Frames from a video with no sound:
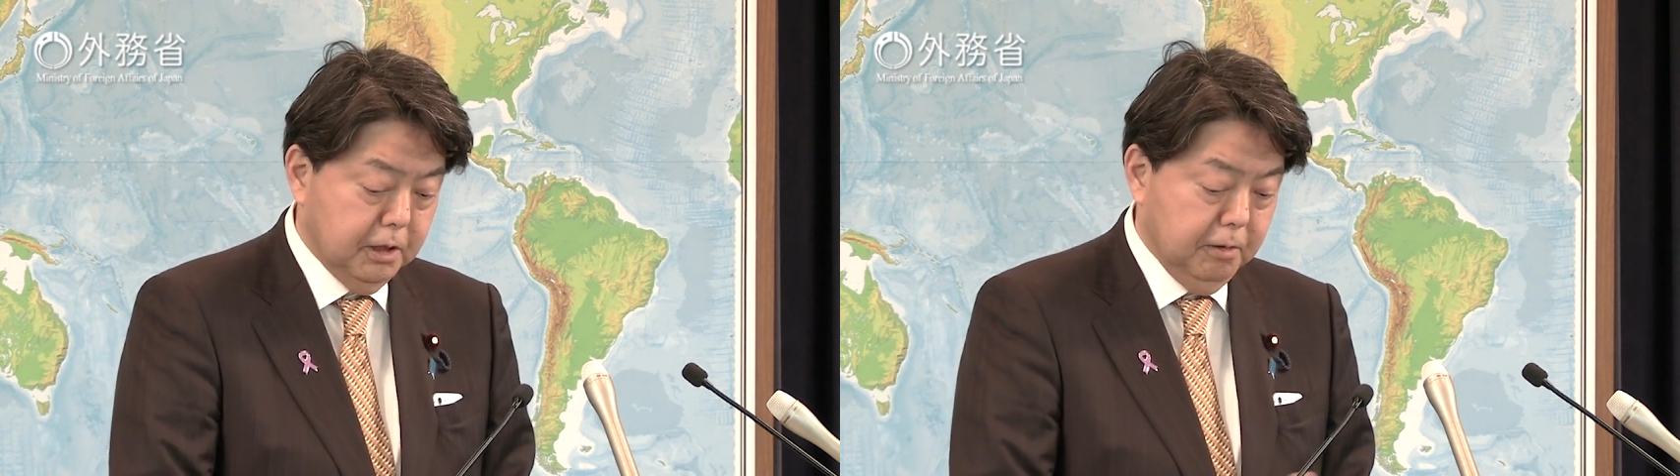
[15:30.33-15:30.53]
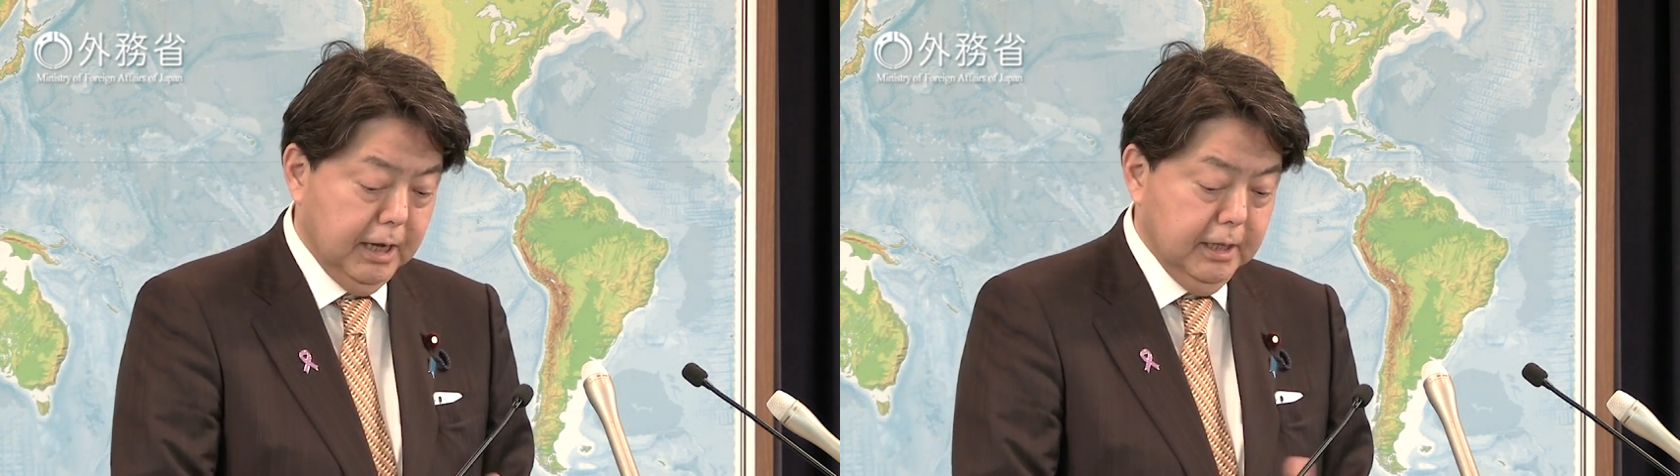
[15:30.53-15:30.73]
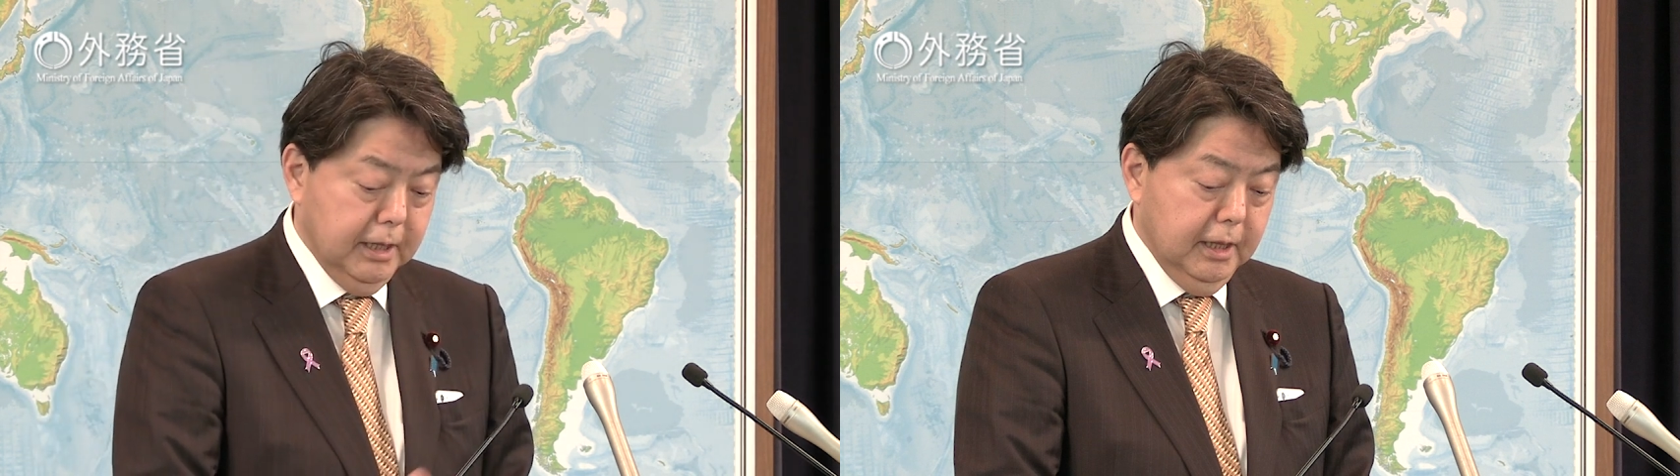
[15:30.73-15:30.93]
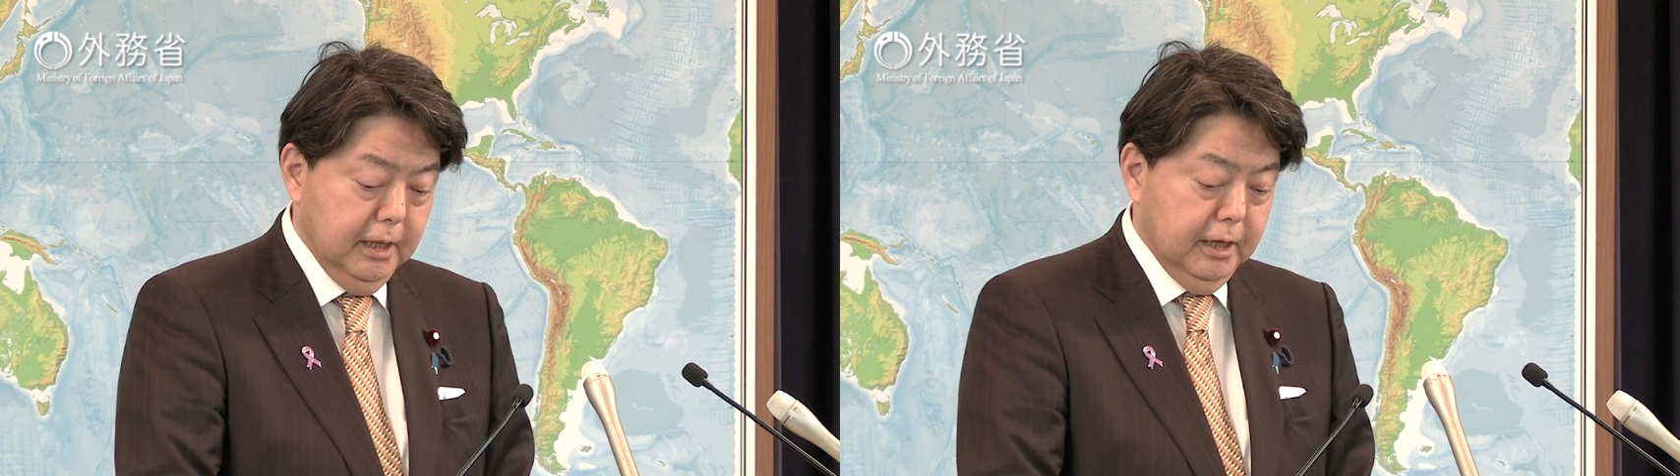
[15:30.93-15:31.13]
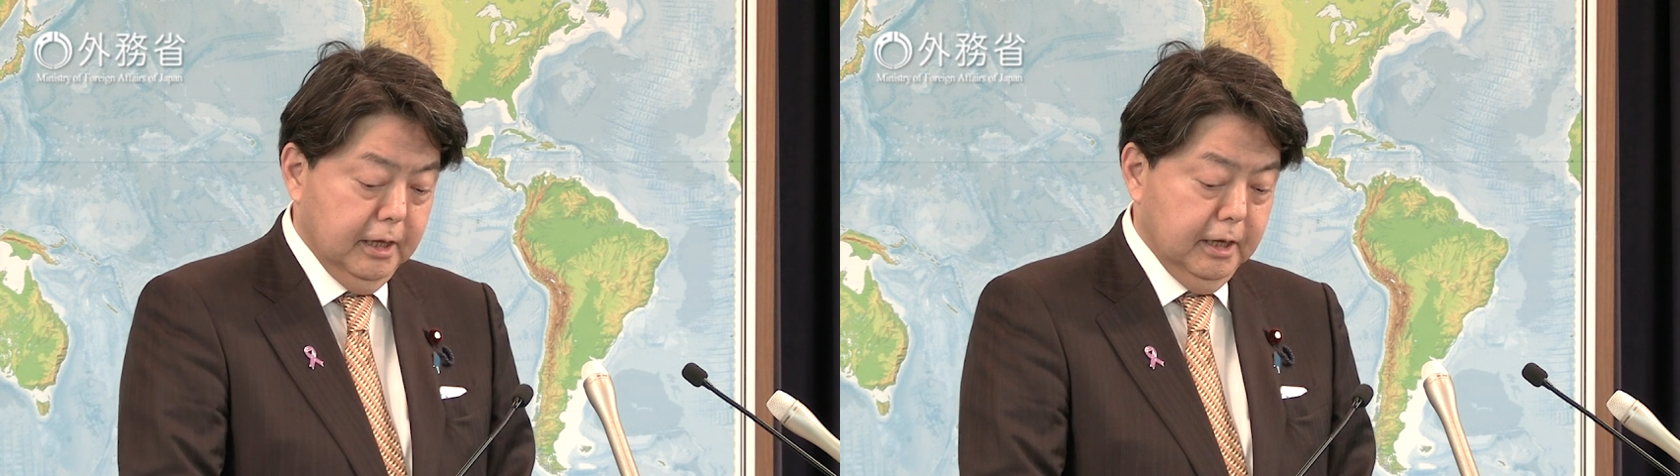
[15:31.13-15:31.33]

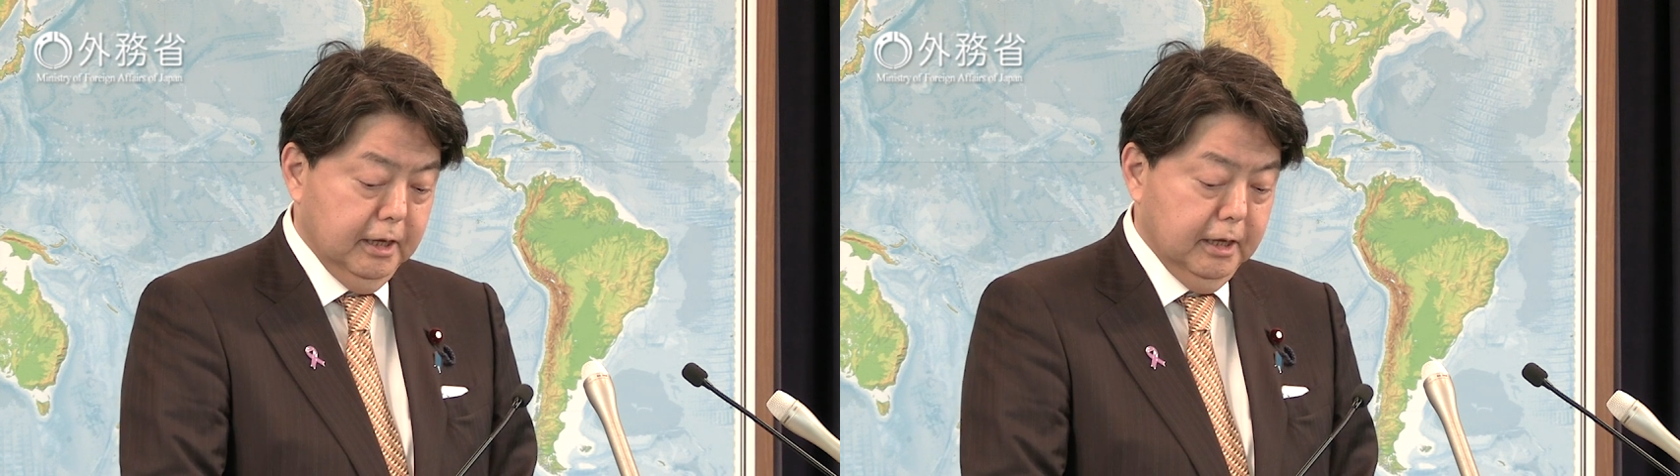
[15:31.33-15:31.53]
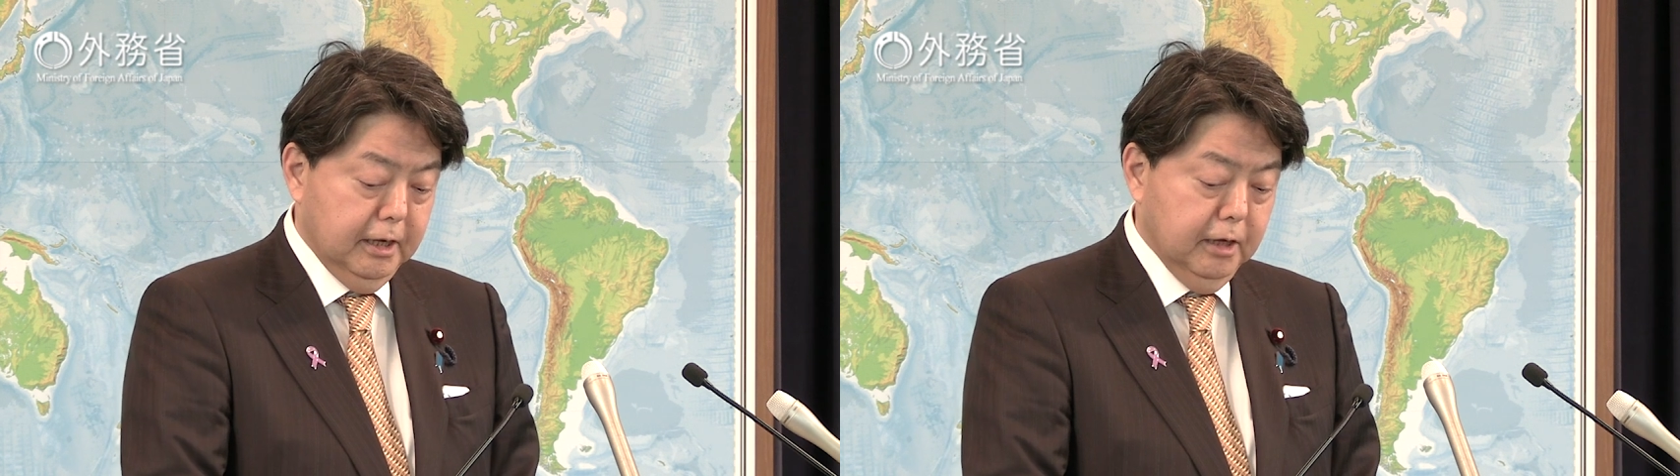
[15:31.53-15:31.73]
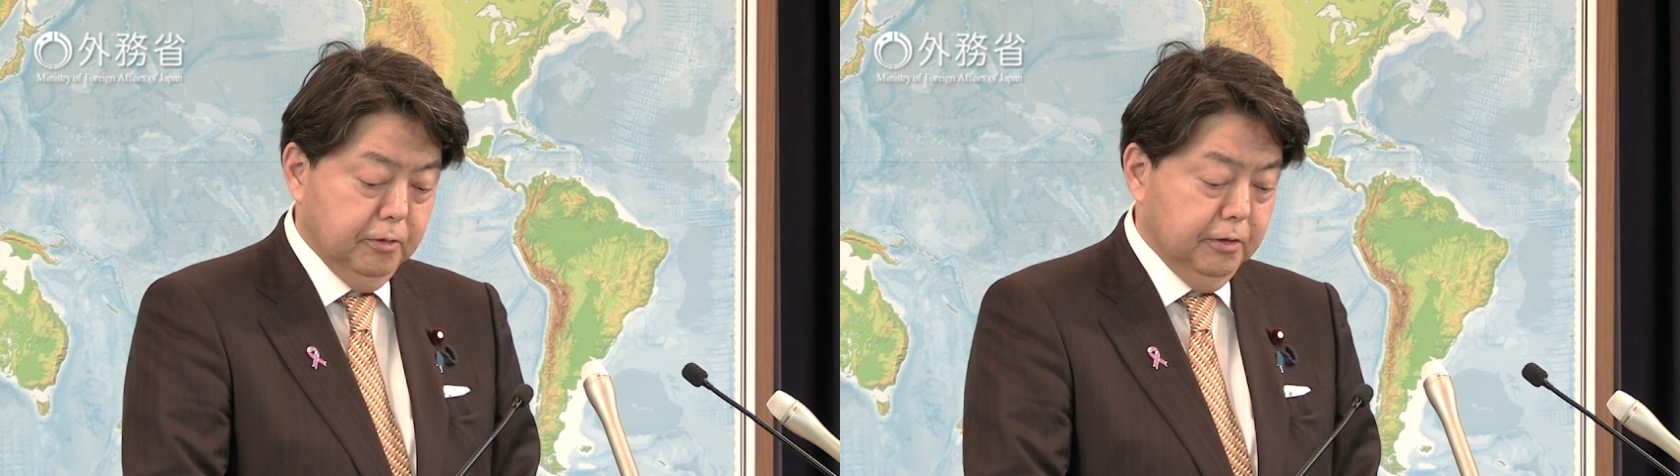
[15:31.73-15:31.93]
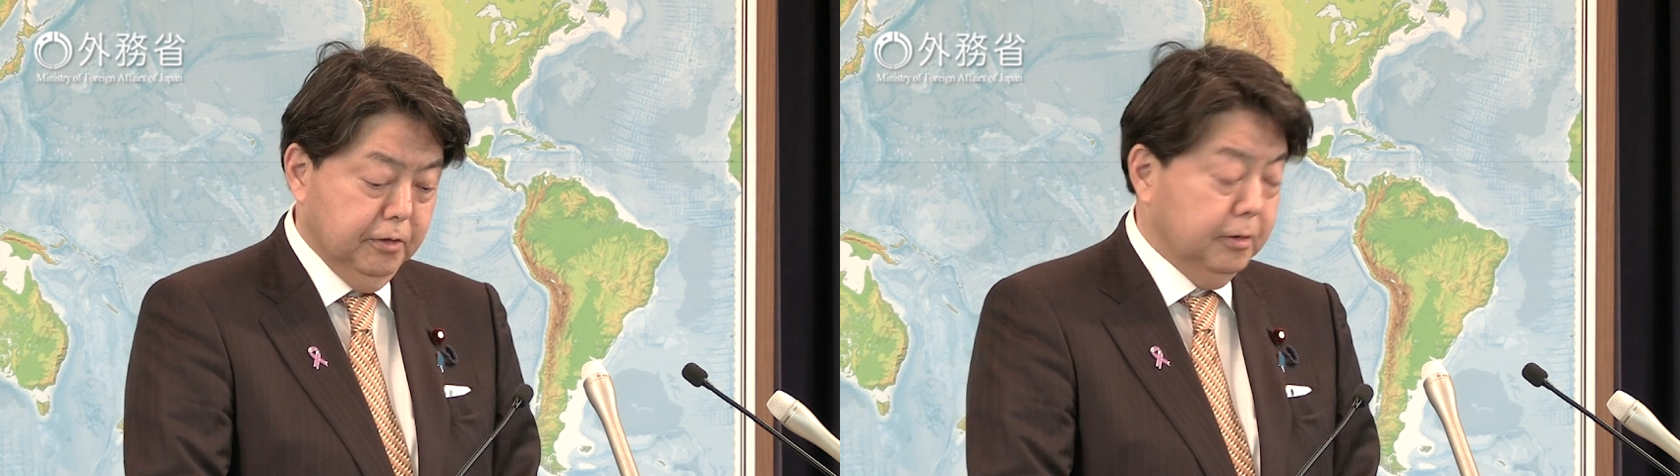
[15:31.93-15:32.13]
have called upon various